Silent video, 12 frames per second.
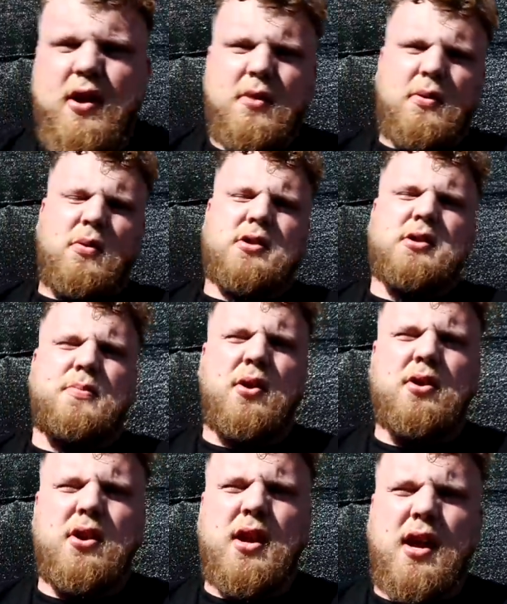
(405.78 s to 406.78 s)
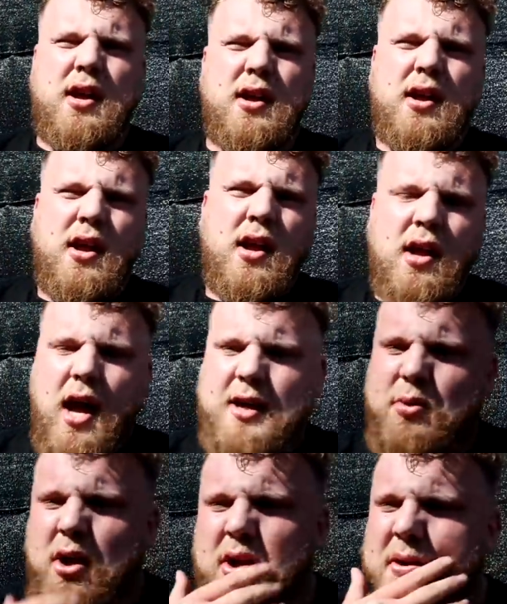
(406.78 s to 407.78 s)
there, but what's the point doing that? I
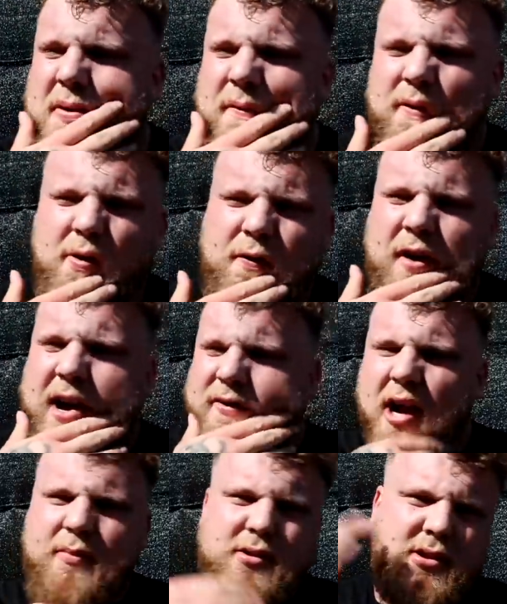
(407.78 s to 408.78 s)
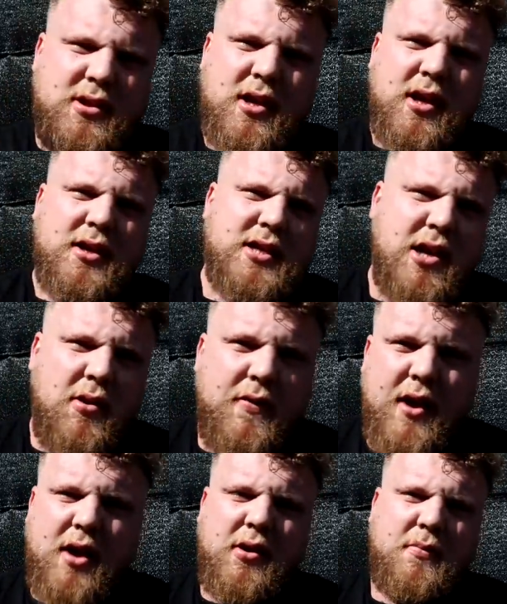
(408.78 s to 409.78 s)
just wanted to feel five reps, see how it
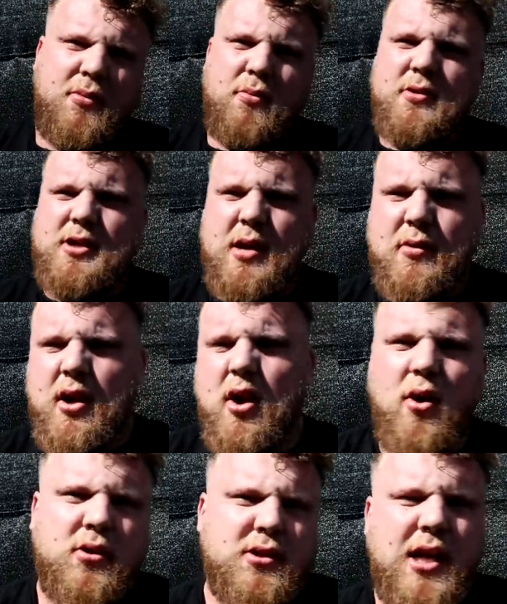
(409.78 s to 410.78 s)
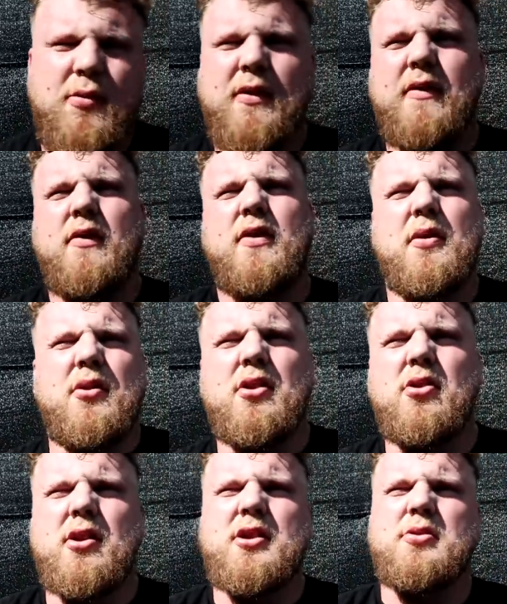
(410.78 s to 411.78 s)
felt, and boom, same with the log, same with everything I'm
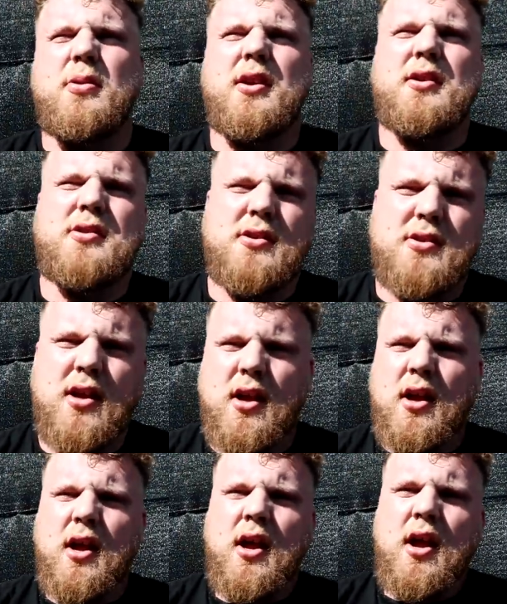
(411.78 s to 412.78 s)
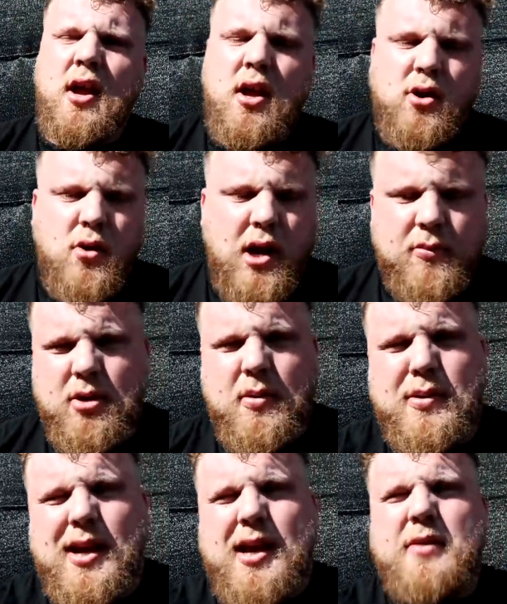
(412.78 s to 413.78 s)
going to do this week. It's just going up to
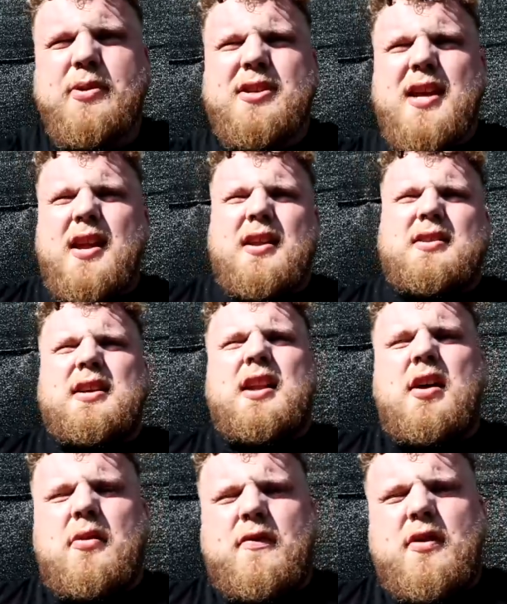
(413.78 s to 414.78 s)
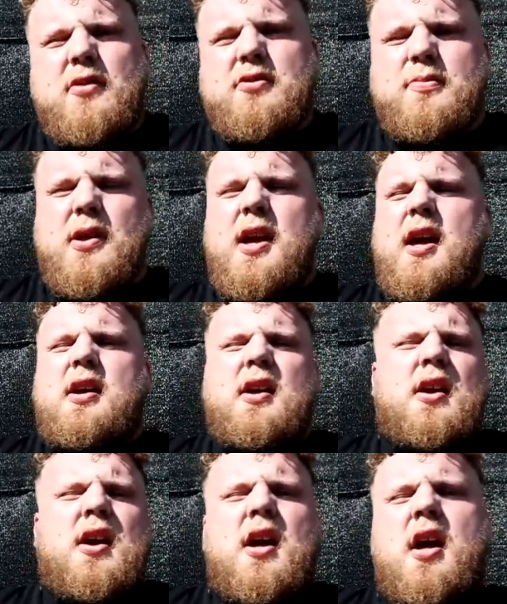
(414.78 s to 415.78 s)
maybe 90% and seeing how it feels. But yeah,
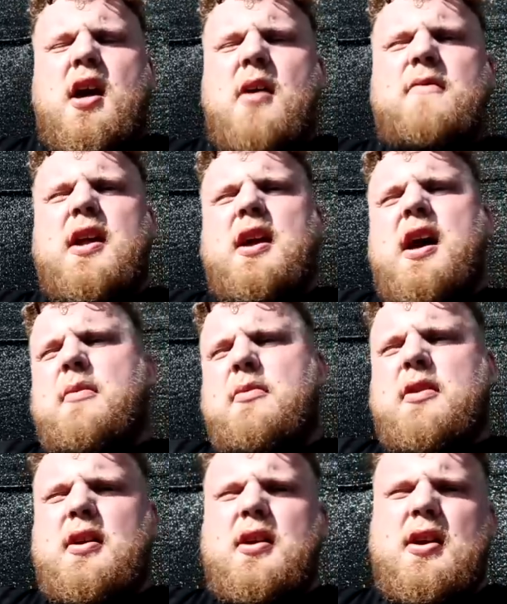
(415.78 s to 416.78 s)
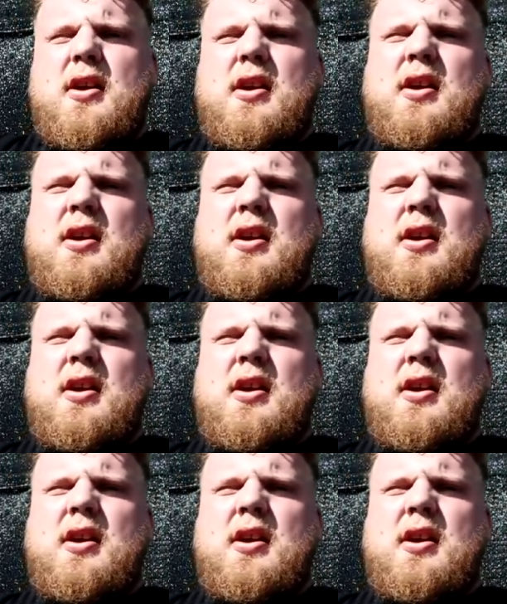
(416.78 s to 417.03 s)
I'm very happy with the